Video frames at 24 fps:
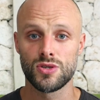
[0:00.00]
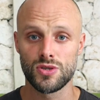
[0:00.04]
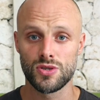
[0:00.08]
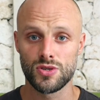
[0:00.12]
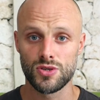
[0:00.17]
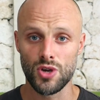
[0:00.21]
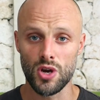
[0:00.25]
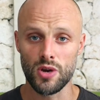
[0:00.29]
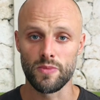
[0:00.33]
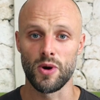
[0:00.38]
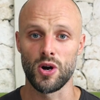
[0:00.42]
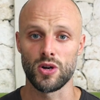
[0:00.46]

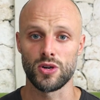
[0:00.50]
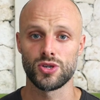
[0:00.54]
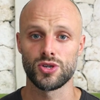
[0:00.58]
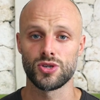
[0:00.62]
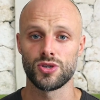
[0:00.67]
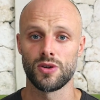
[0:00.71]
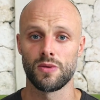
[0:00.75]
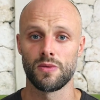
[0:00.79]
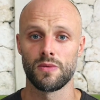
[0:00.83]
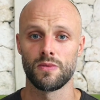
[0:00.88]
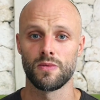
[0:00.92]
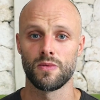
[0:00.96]
too much,
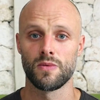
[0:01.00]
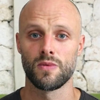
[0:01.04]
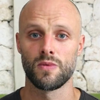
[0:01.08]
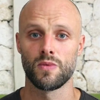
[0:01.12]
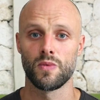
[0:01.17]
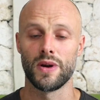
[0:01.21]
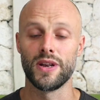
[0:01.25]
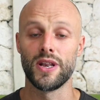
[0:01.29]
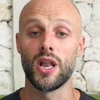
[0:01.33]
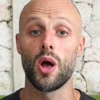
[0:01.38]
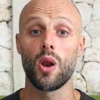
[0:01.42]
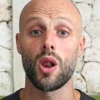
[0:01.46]
we're
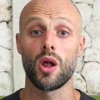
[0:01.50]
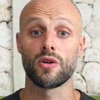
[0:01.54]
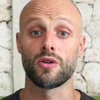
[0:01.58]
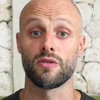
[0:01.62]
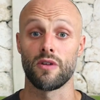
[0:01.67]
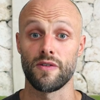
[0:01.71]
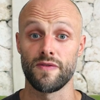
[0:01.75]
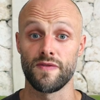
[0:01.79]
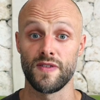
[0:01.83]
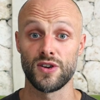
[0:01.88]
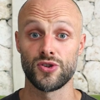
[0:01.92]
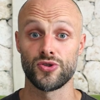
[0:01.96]
no longer
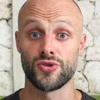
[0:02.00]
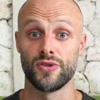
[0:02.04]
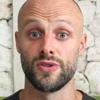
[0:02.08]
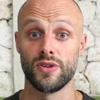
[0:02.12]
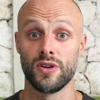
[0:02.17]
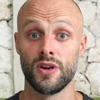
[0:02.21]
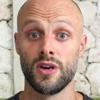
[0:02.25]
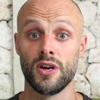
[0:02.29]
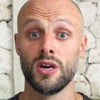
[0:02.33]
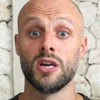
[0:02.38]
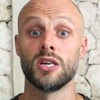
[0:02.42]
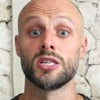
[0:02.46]
efficient,
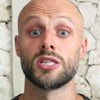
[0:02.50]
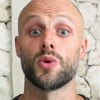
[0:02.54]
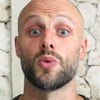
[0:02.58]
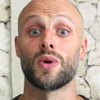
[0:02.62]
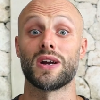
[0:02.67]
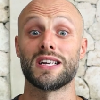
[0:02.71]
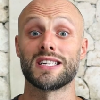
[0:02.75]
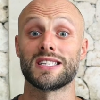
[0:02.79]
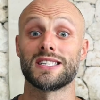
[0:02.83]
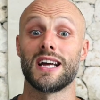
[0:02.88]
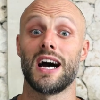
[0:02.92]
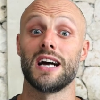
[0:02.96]
so we're going
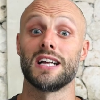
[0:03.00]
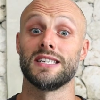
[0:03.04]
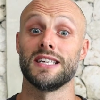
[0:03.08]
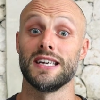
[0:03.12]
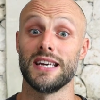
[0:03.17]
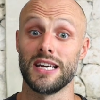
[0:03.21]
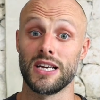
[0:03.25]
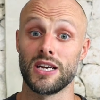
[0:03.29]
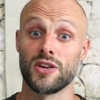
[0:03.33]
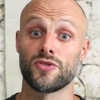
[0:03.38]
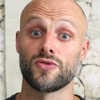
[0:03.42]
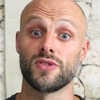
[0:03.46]
to start to
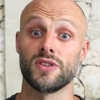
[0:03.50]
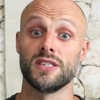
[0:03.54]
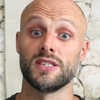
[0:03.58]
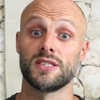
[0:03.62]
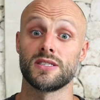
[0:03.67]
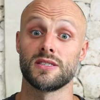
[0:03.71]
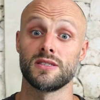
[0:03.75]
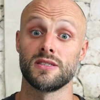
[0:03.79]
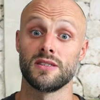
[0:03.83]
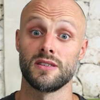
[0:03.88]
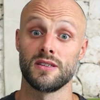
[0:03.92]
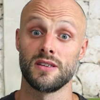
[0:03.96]

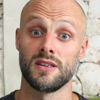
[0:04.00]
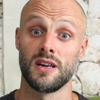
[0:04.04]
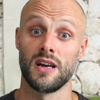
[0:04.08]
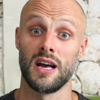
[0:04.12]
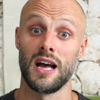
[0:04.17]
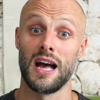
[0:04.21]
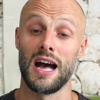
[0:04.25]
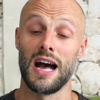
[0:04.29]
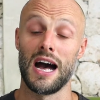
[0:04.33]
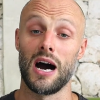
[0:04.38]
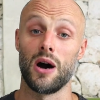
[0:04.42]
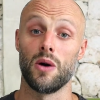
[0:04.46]
increase
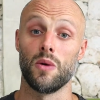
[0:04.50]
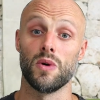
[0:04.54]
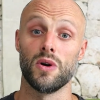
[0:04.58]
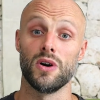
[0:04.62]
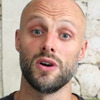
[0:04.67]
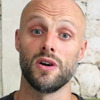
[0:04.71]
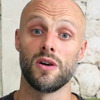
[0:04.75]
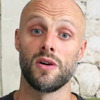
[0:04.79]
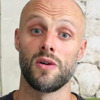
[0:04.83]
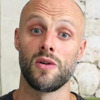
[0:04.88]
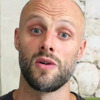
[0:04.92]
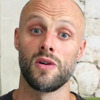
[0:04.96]

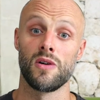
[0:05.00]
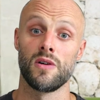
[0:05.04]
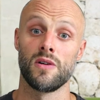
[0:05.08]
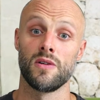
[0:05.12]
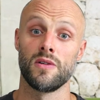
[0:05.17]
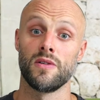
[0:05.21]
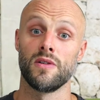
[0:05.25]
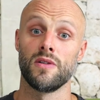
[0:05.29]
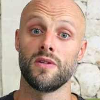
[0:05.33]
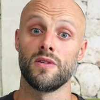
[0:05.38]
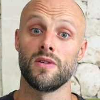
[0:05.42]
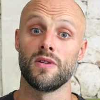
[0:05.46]
our
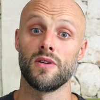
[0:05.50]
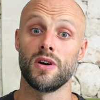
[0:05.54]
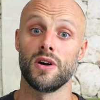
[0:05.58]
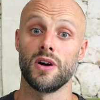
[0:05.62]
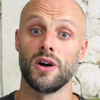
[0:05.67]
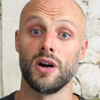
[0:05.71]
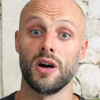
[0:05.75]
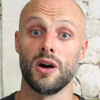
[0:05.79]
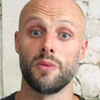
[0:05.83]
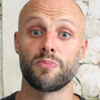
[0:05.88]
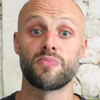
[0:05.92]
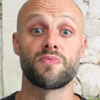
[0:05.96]

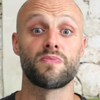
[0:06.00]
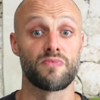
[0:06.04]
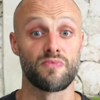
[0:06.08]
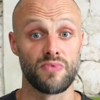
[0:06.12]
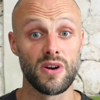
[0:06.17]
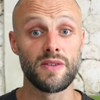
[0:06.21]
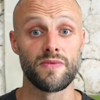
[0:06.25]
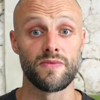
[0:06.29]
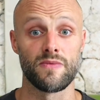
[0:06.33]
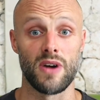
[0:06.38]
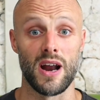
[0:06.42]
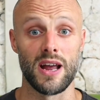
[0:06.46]

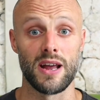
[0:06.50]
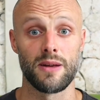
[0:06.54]
breathing rate.